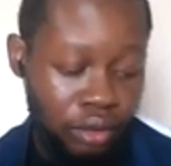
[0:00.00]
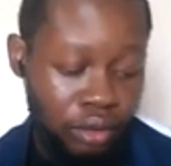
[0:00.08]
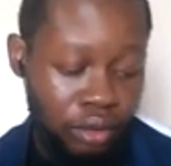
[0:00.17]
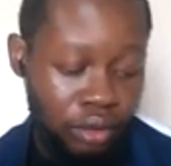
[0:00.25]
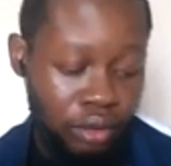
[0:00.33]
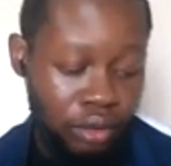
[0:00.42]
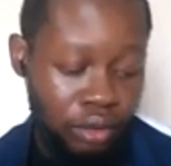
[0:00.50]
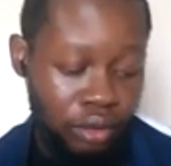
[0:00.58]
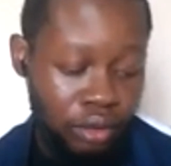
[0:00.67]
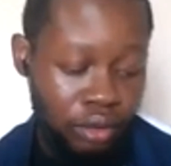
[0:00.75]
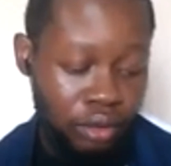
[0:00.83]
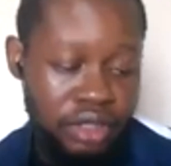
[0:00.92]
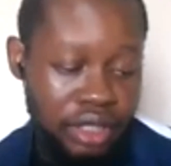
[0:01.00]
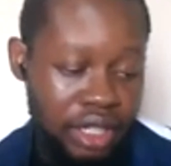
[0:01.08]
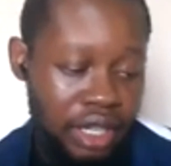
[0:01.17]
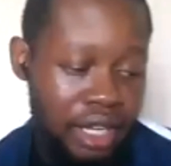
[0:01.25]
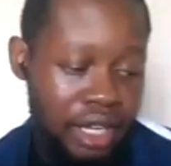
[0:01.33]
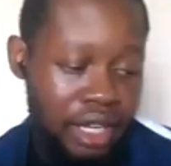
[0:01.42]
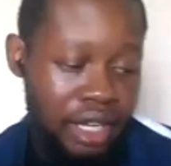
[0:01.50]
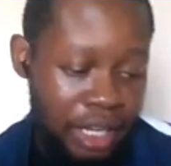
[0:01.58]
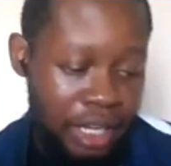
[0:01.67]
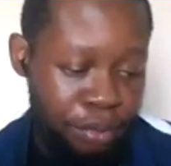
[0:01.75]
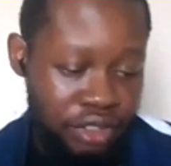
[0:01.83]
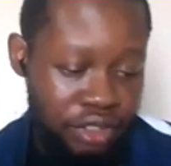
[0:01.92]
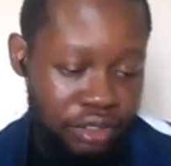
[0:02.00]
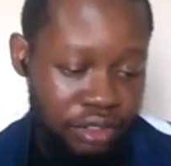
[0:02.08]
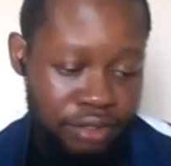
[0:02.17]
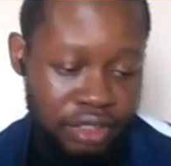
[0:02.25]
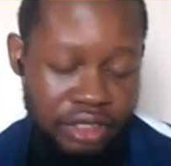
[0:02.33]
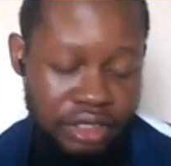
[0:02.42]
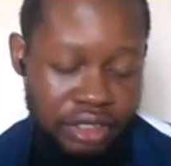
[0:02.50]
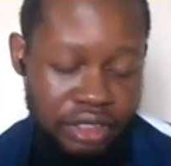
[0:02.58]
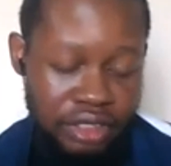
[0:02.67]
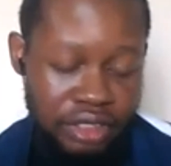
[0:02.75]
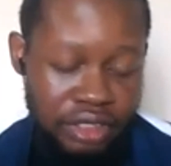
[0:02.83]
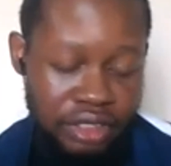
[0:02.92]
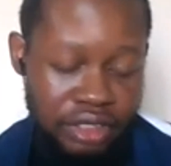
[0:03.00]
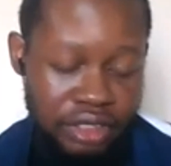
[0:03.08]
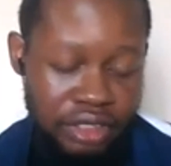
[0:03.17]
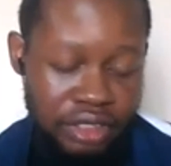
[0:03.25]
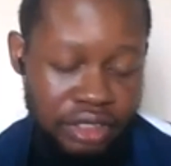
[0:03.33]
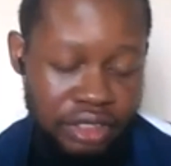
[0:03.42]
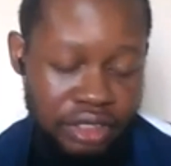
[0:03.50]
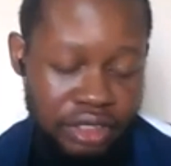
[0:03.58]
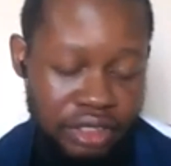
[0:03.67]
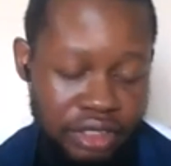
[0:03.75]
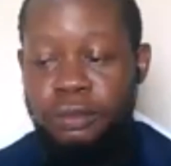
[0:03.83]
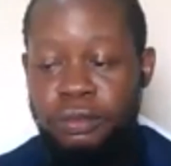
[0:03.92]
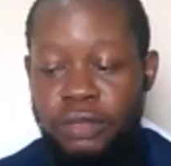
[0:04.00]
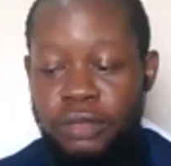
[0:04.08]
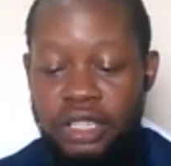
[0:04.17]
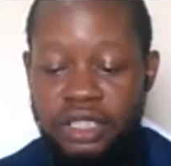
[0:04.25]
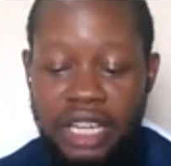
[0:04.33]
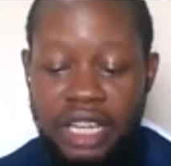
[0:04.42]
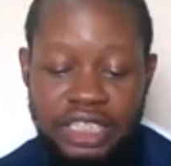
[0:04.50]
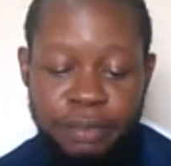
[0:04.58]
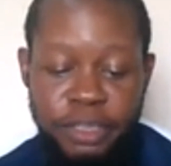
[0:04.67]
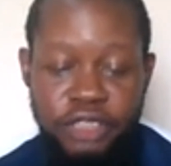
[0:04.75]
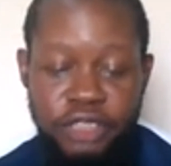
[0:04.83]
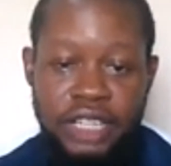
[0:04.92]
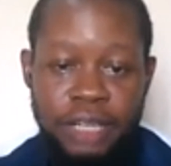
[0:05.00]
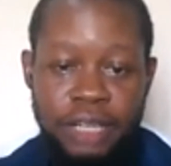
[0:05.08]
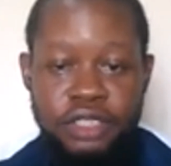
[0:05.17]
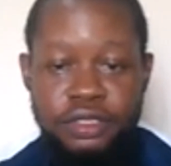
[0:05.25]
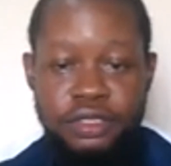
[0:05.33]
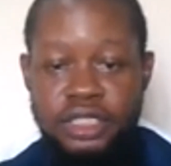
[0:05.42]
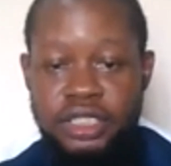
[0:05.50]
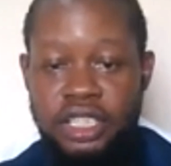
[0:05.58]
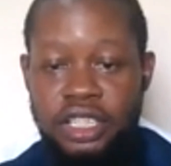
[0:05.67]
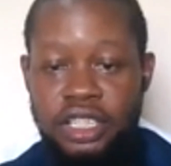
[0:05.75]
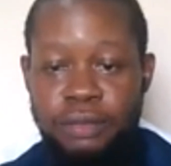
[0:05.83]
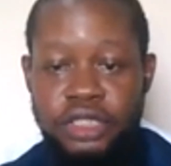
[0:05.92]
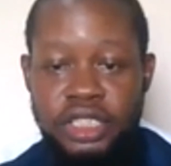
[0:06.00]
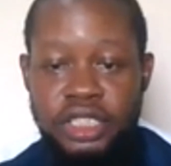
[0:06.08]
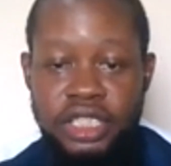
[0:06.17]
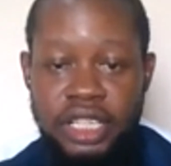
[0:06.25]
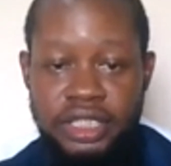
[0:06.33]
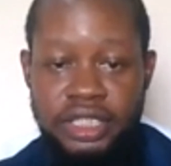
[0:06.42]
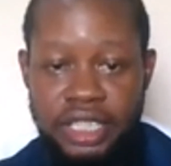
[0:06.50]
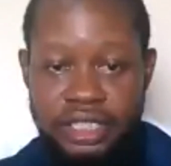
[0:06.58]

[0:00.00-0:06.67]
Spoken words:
with building on IPFS. And another aspect of IPFS that I'm really excited